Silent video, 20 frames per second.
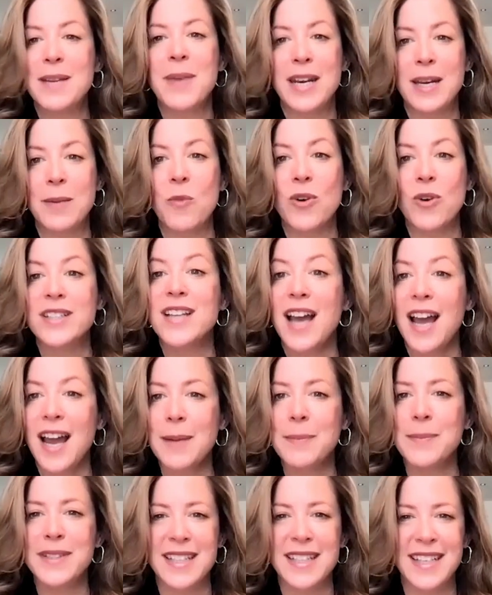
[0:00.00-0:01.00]
many more
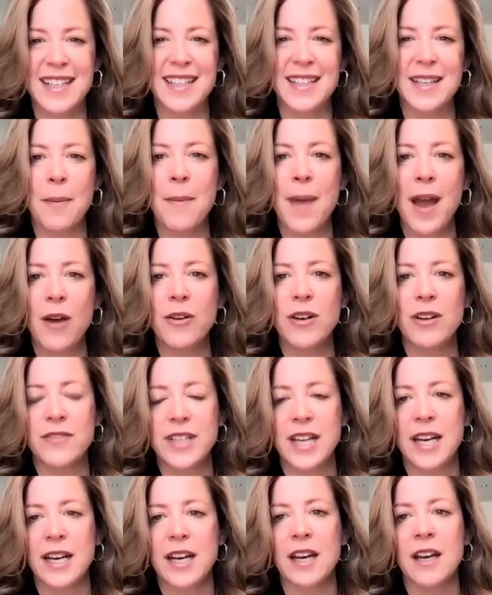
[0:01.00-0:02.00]
times the amount of
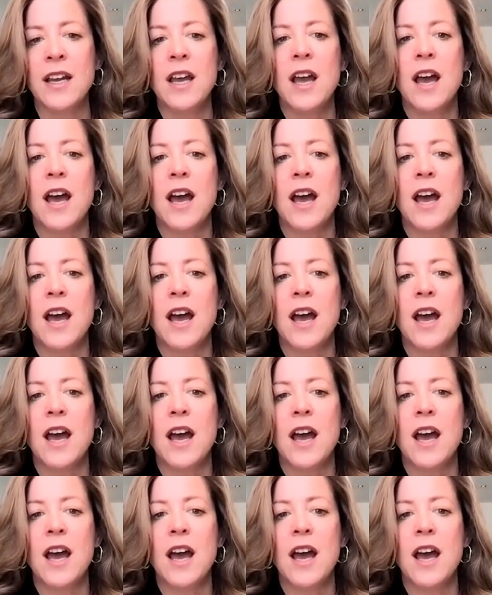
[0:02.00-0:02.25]
data.